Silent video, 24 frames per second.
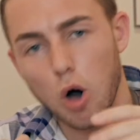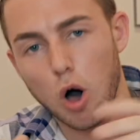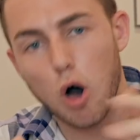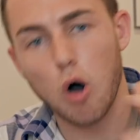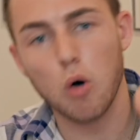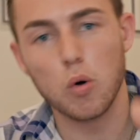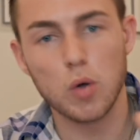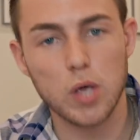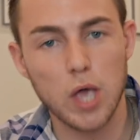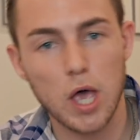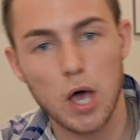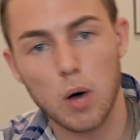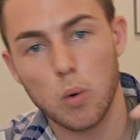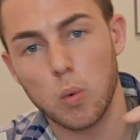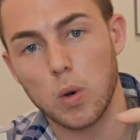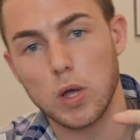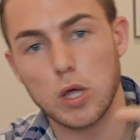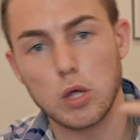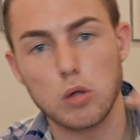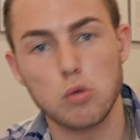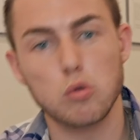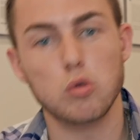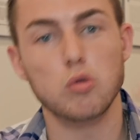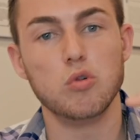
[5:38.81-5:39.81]
oh yeah, well
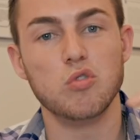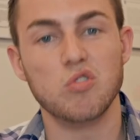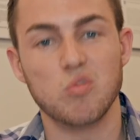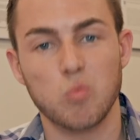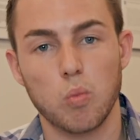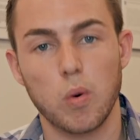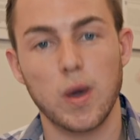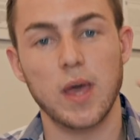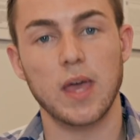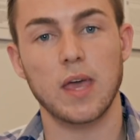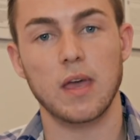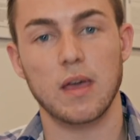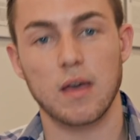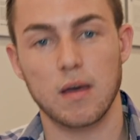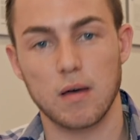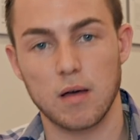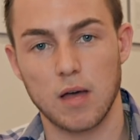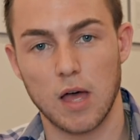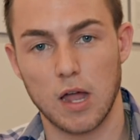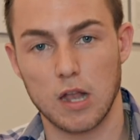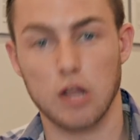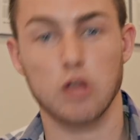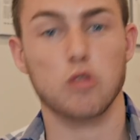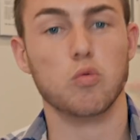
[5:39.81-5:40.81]
you lose weight
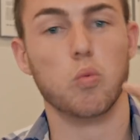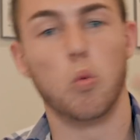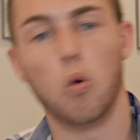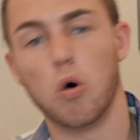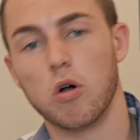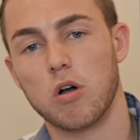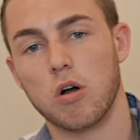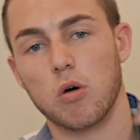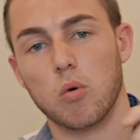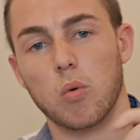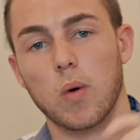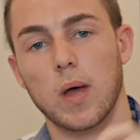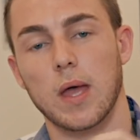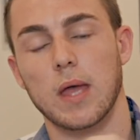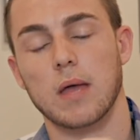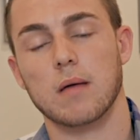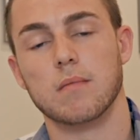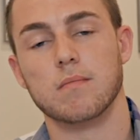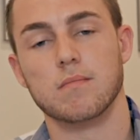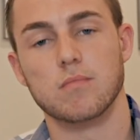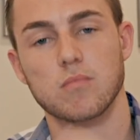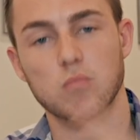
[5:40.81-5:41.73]
and it's water weight,